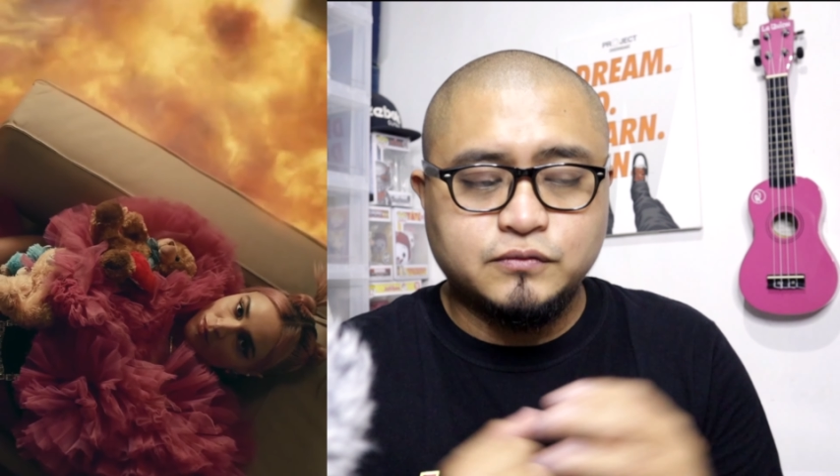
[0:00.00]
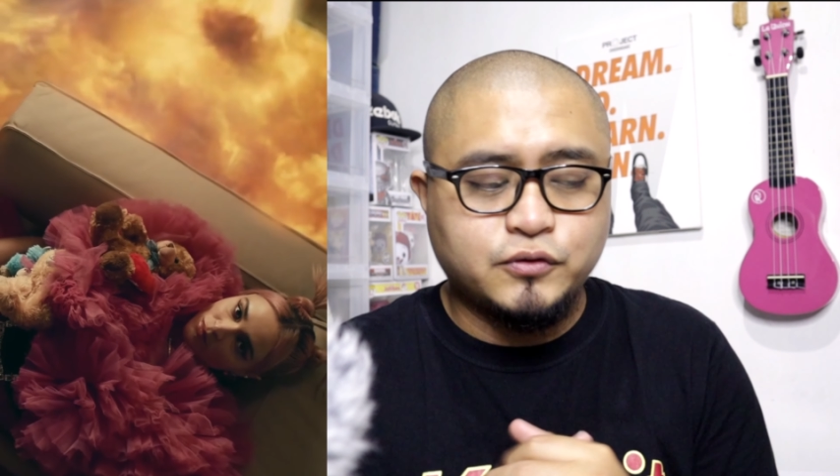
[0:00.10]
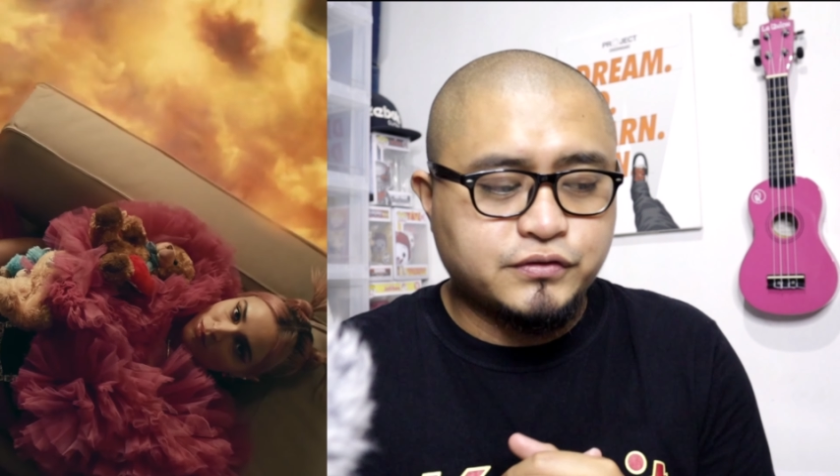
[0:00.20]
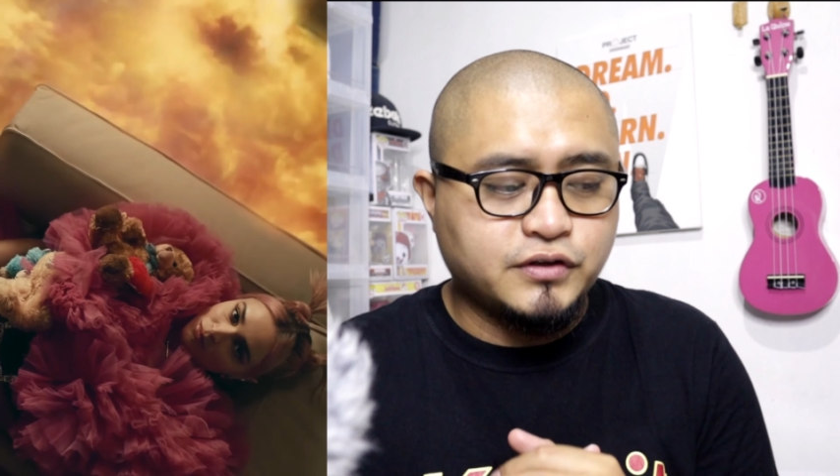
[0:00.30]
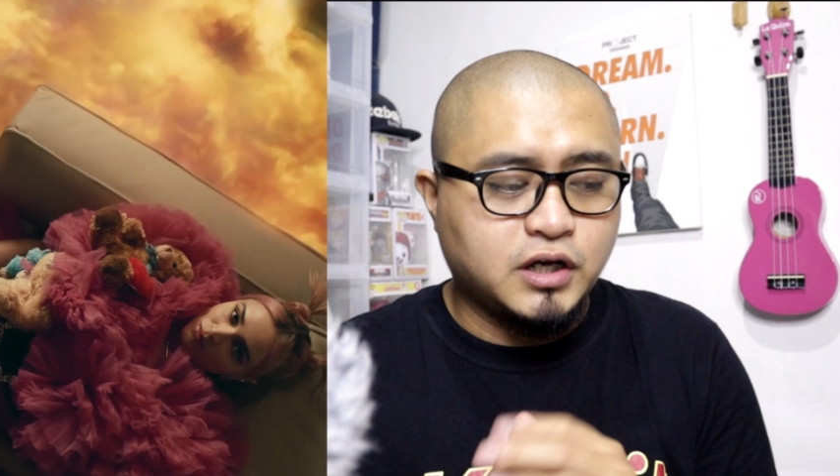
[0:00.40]
Of
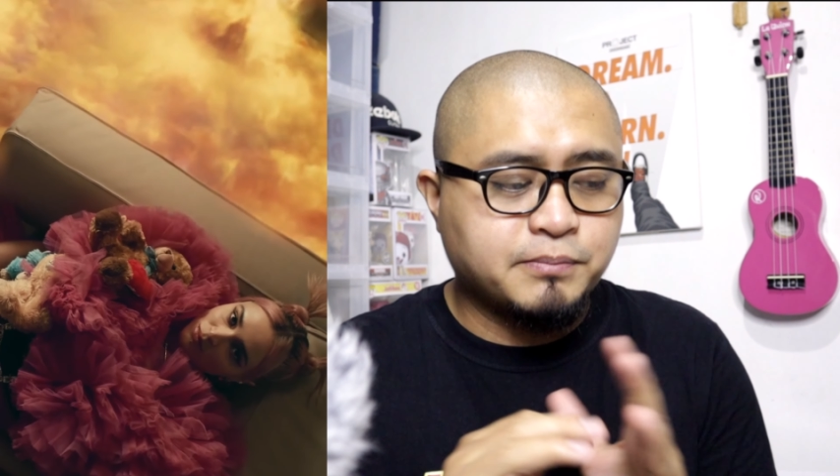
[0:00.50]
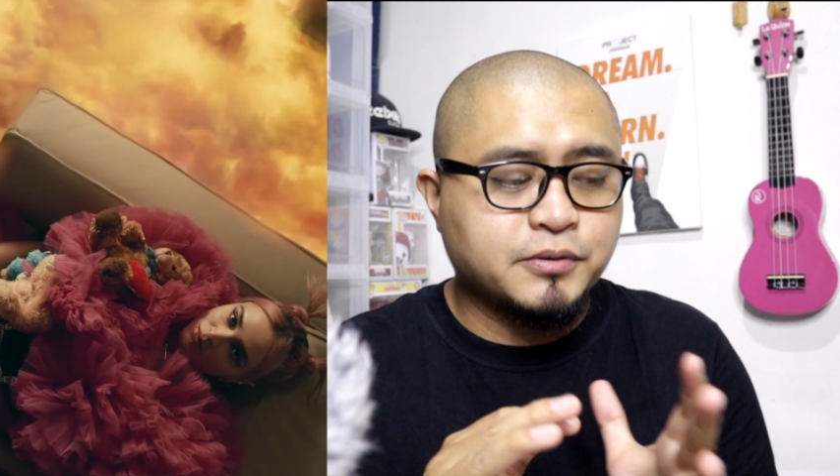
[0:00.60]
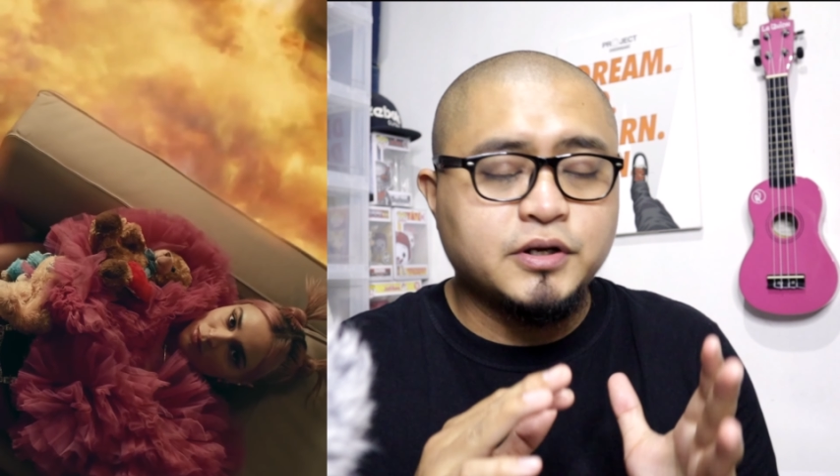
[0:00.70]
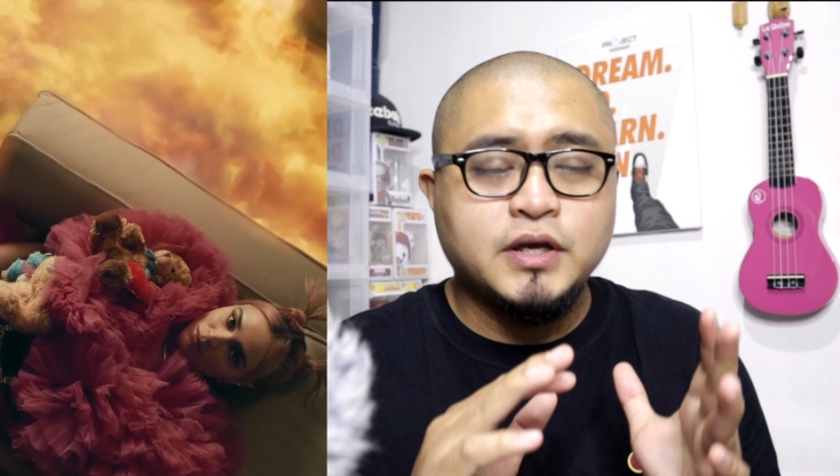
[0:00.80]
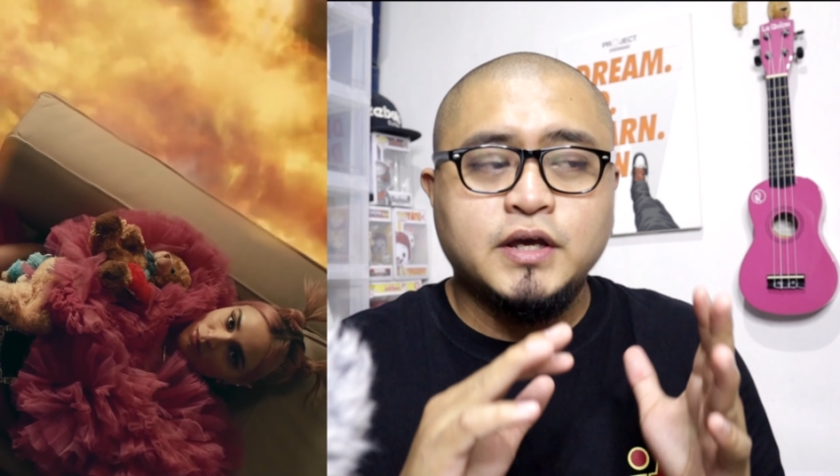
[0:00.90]
course, the
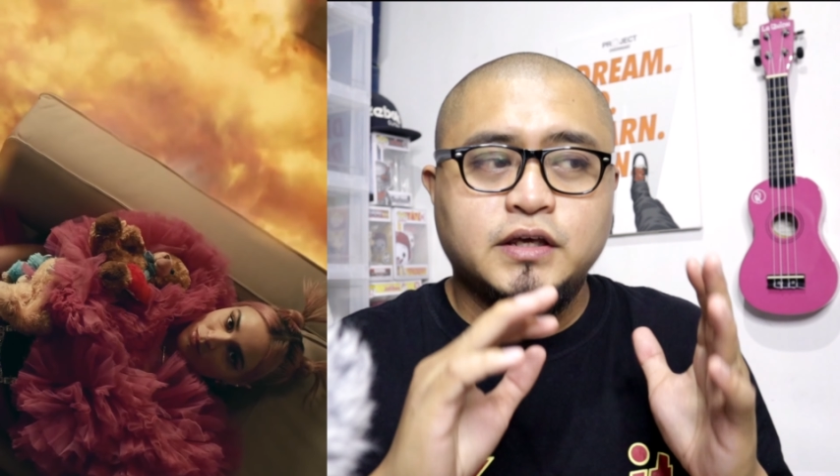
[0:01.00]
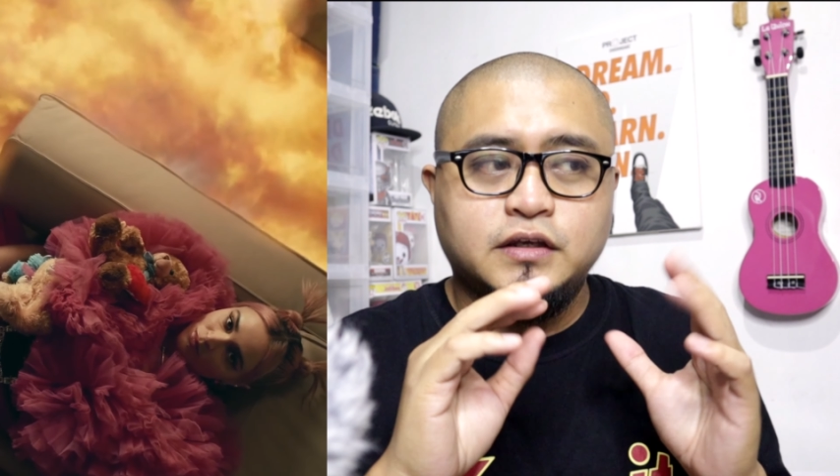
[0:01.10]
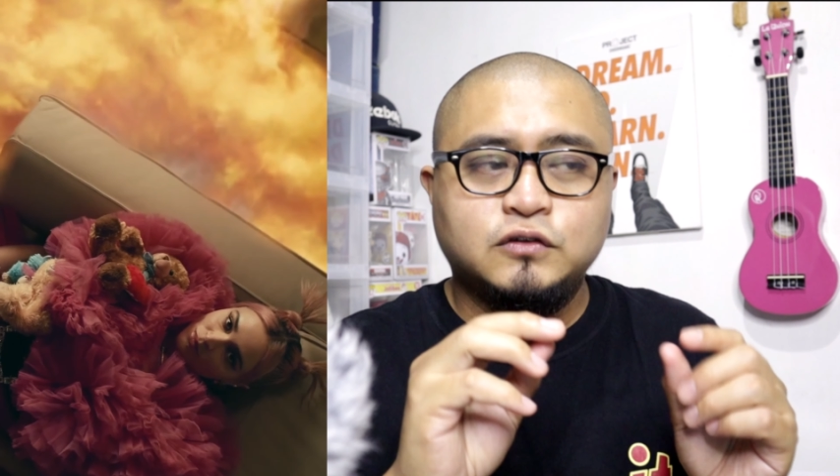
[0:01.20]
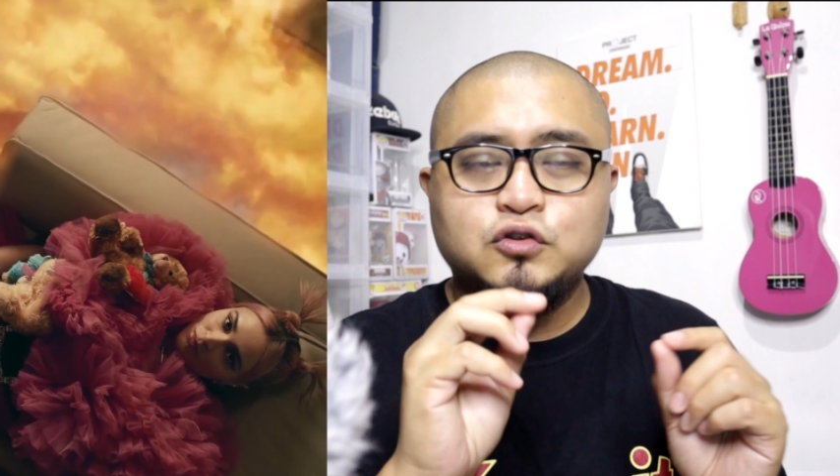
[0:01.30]
upper is